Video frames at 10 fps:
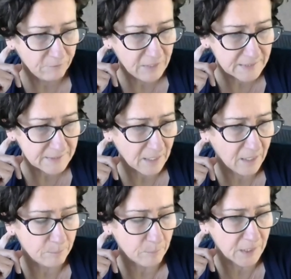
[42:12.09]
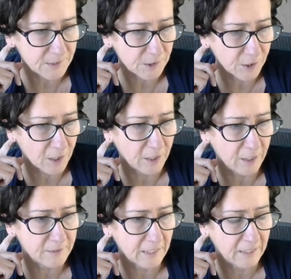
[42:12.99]
Visa and
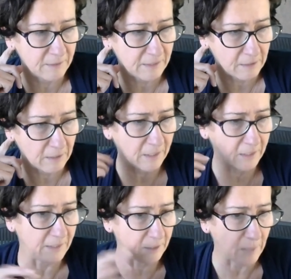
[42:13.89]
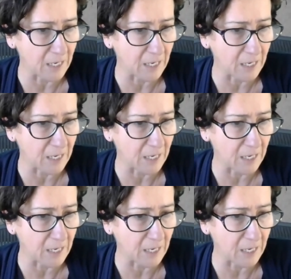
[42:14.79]
MasterCard and uh,